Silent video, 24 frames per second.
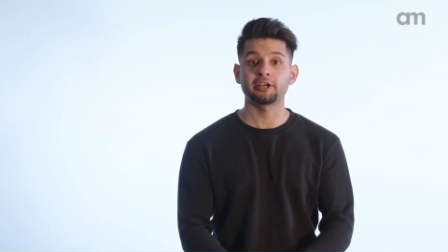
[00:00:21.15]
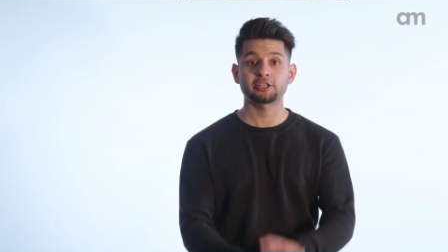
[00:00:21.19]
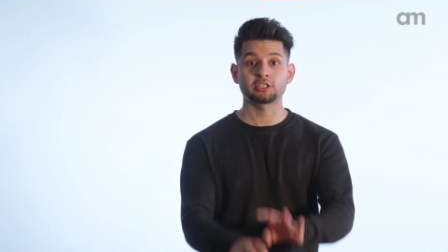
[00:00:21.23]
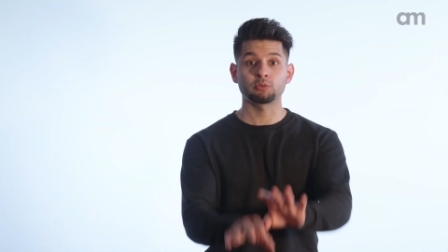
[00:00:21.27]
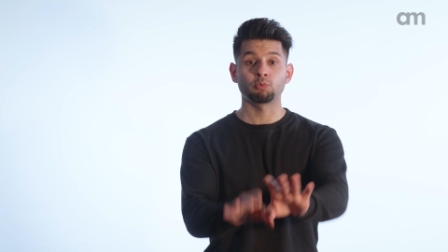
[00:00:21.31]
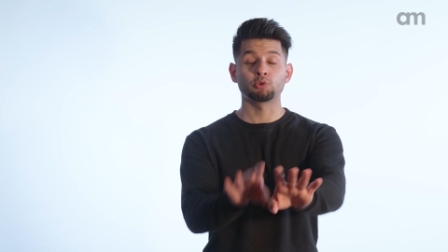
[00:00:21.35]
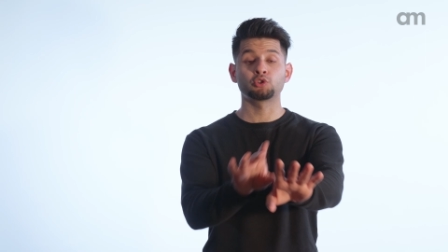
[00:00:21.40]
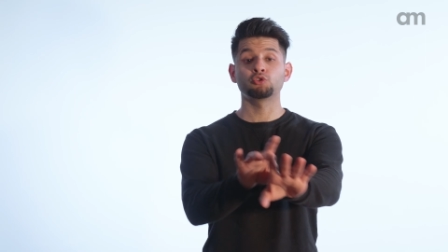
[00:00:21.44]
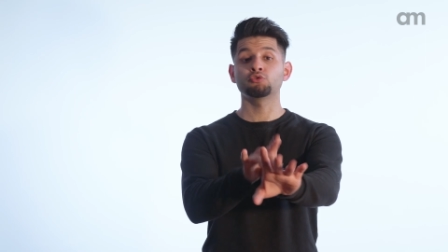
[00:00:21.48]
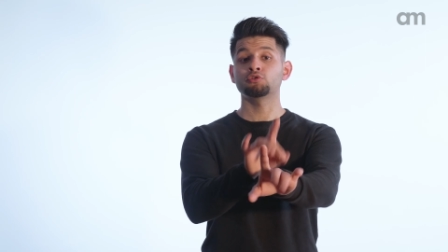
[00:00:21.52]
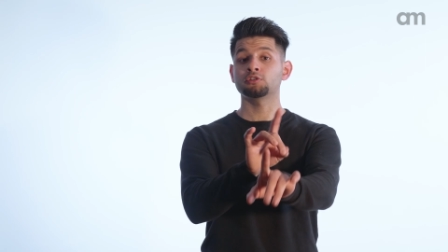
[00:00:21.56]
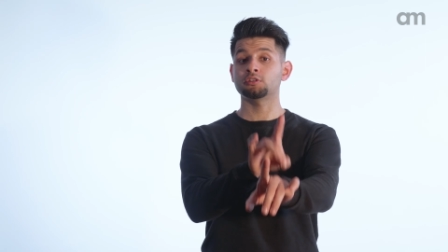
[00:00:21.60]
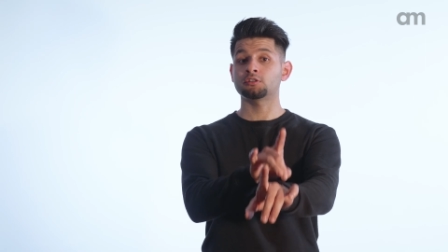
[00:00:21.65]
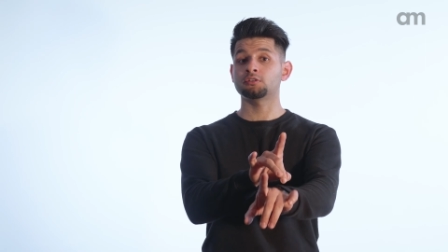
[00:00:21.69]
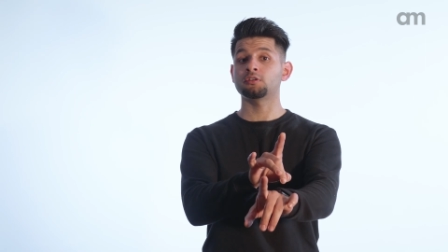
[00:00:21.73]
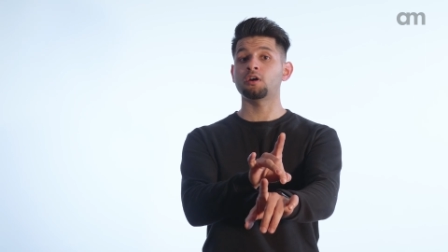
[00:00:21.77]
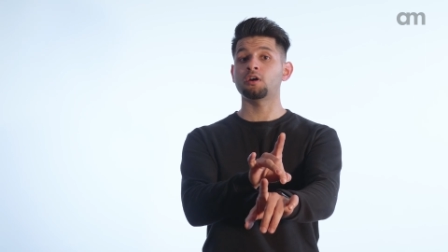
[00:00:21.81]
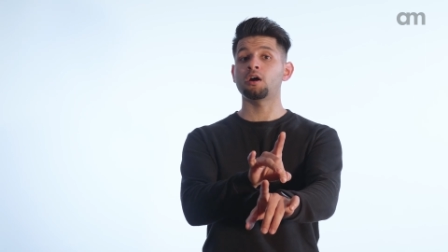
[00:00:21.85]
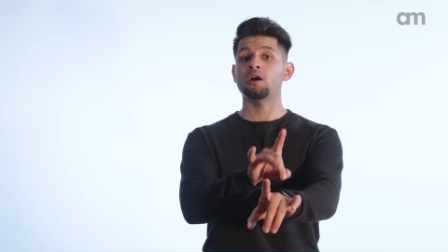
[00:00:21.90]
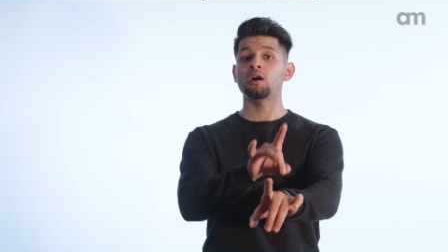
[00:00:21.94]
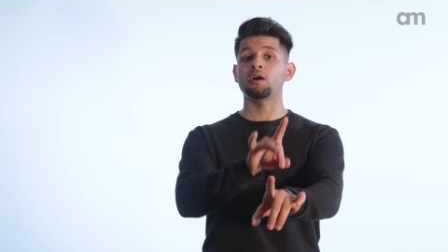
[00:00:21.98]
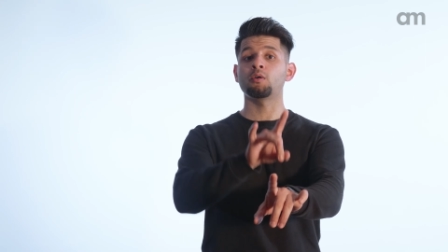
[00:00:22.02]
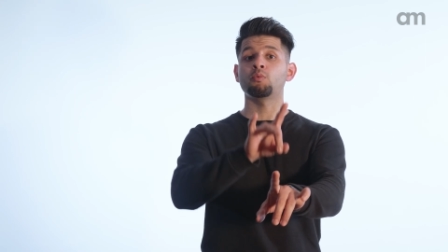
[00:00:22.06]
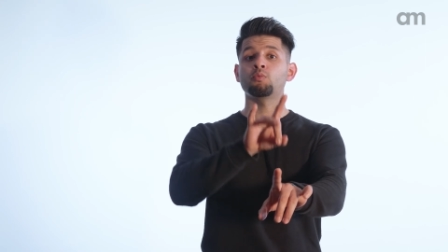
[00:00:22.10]
Correction, what you just
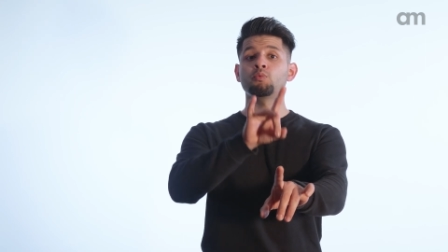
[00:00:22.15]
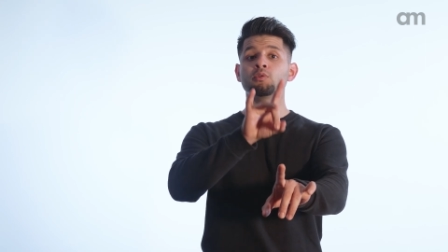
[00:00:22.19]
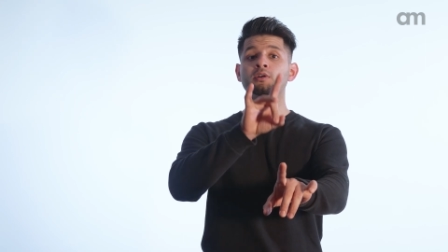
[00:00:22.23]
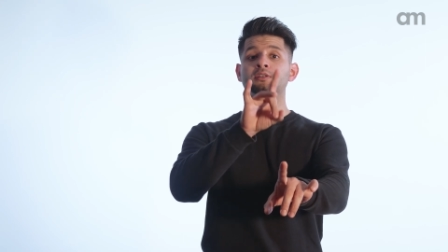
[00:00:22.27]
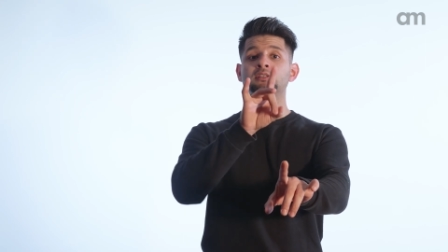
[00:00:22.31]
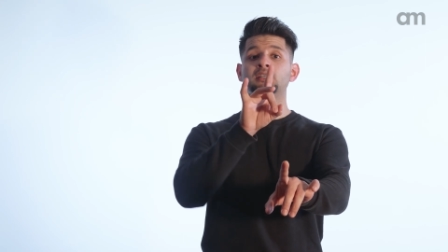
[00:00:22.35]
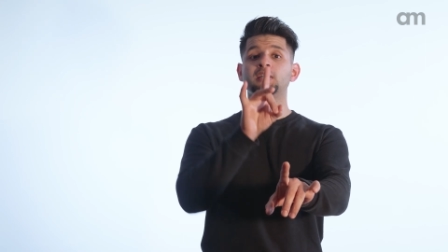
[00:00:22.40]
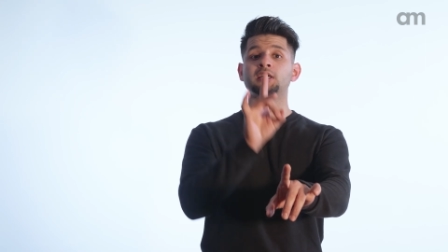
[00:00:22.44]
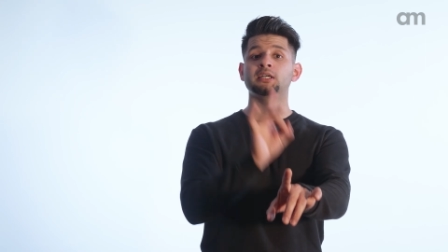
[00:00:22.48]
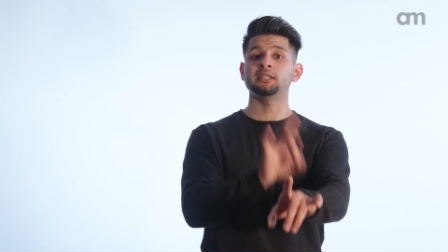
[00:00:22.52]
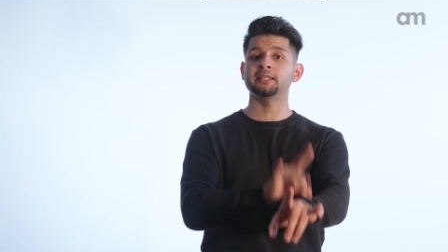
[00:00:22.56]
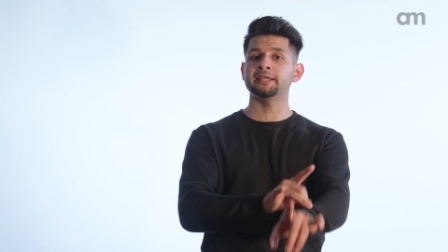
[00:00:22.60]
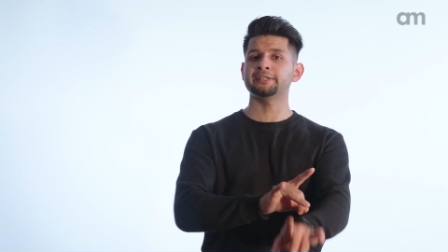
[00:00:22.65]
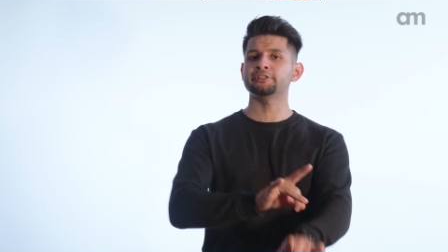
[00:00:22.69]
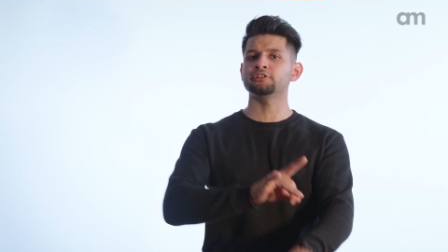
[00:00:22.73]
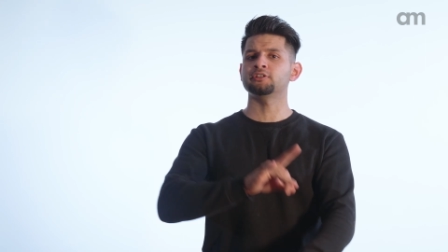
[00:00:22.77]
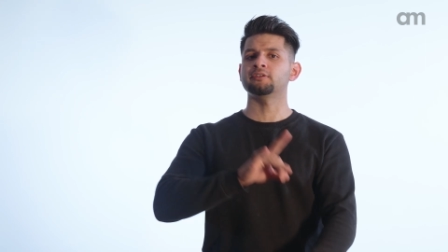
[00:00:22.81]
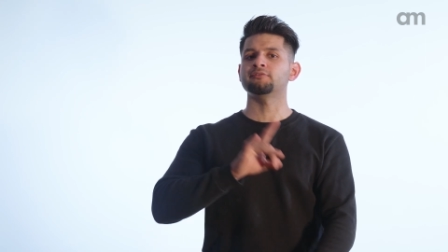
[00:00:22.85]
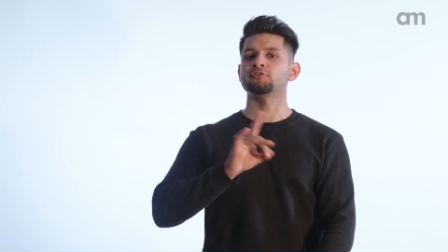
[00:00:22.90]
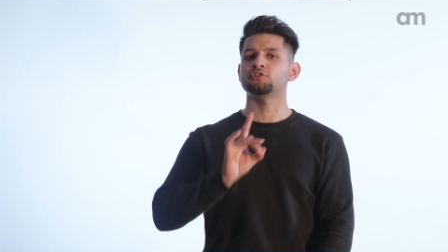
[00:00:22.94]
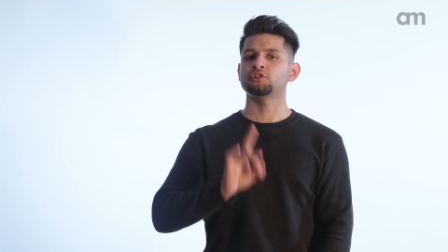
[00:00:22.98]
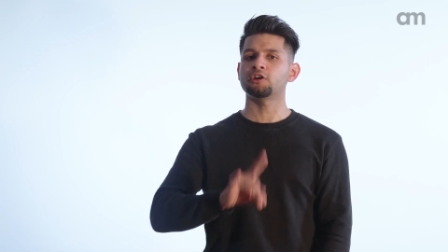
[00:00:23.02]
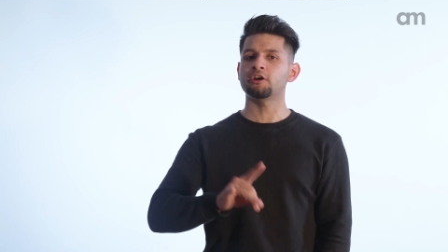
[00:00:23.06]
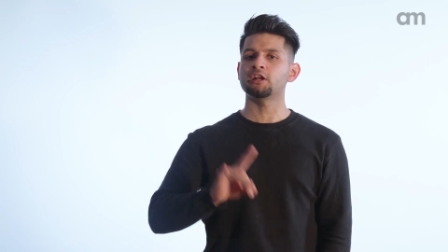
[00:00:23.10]
saw was a
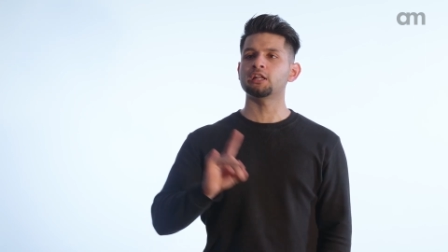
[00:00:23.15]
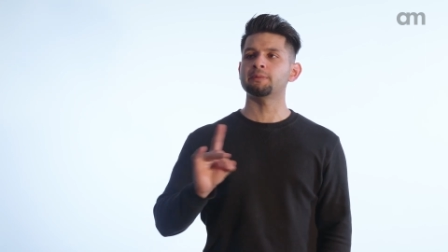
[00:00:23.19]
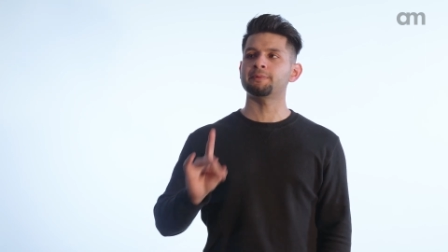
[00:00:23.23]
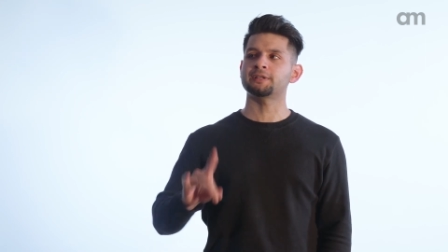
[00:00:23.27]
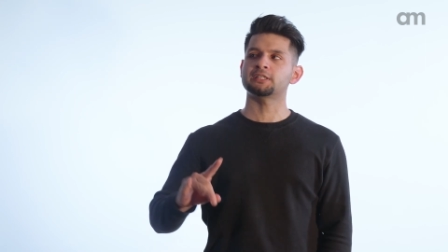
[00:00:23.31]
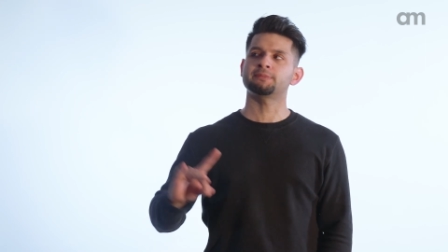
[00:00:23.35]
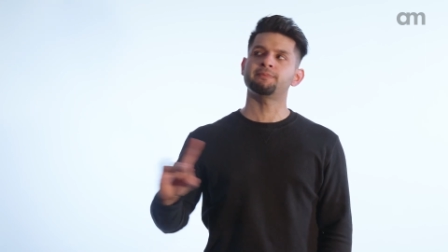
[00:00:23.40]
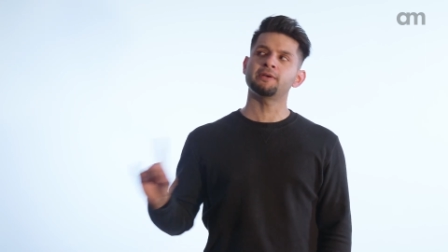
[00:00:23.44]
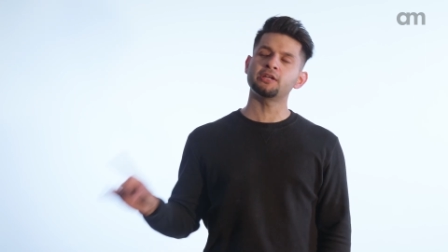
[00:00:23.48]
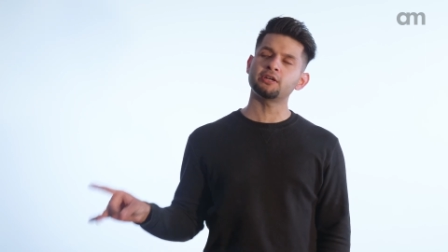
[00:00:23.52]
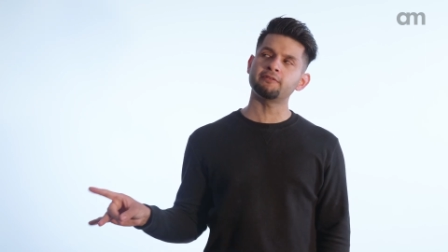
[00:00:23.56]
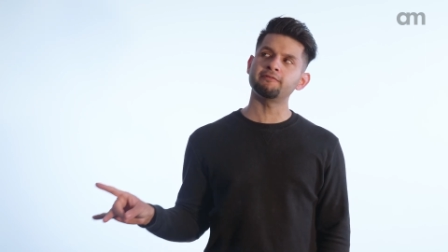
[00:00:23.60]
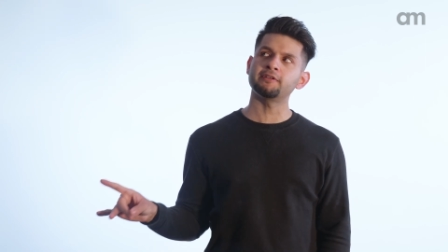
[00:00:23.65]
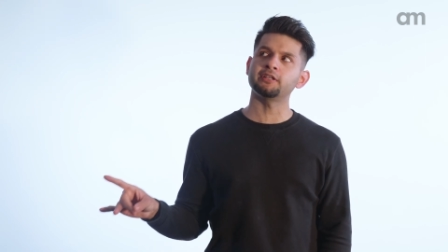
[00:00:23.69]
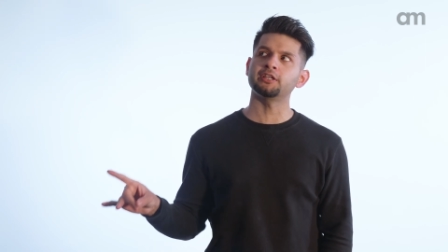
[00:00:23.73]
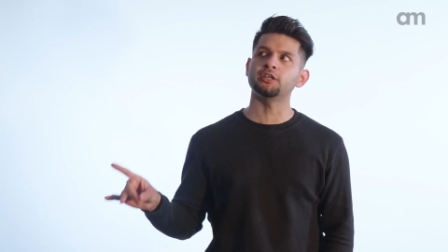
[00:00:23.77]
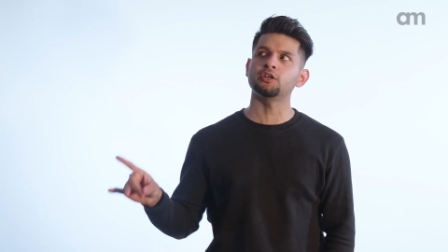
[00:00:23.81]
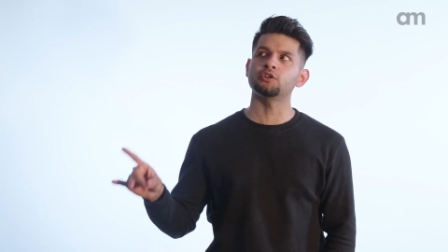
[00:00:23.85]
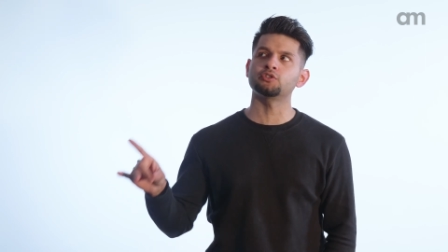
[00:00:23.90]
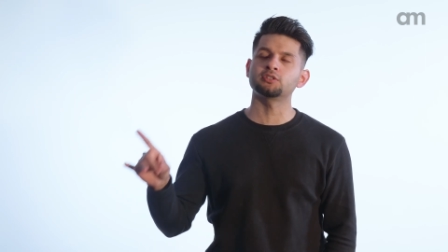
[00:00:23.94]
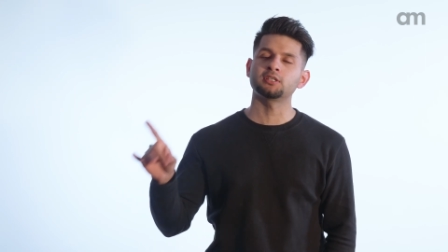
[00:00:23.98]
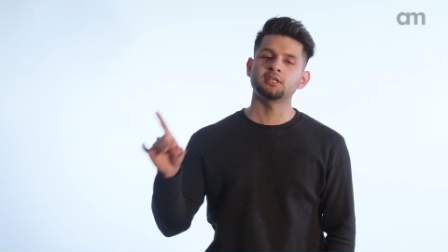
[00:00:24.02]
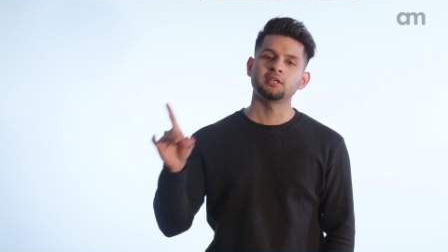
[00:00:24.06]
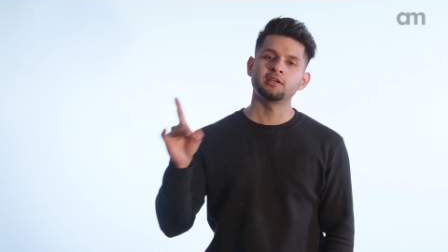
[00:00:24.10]
collection of startup explainer
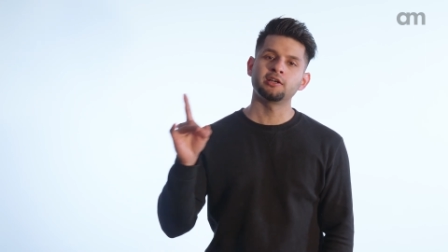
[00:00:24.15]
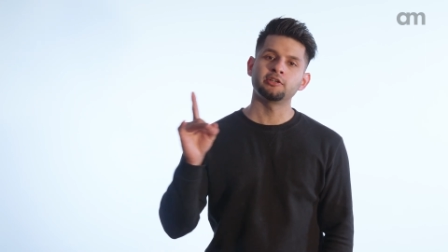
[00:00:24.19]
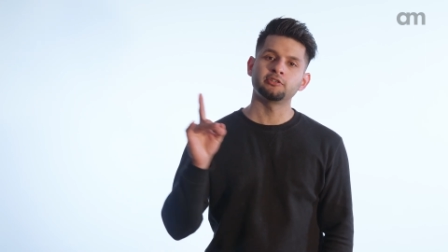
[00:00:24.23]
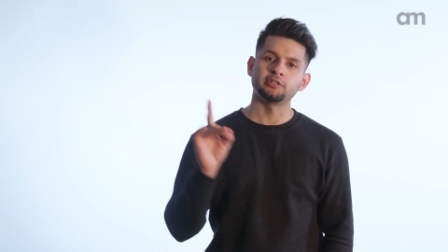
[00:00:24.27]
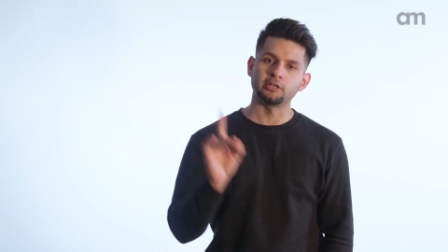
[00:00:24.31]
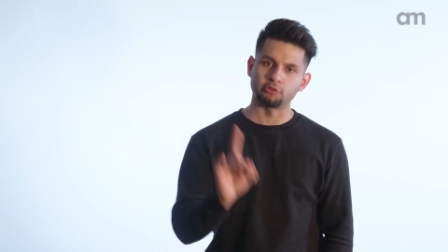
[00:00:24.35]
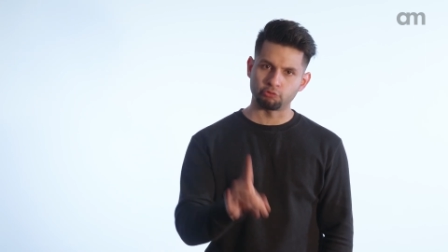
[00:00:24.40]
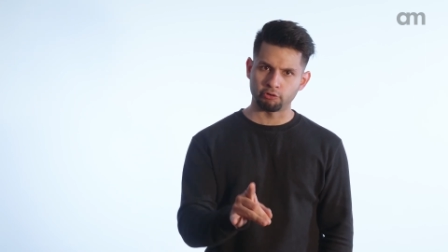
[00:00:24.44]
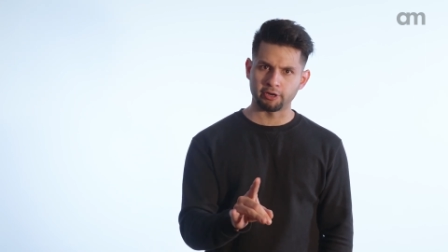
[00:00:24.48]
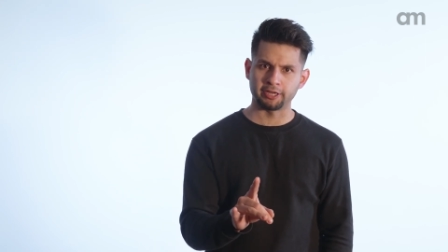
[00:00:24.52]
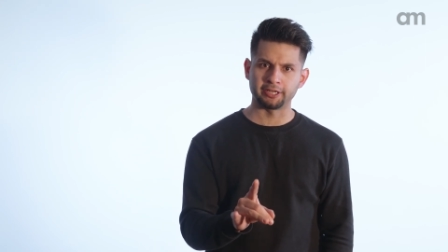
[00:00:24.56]
videos done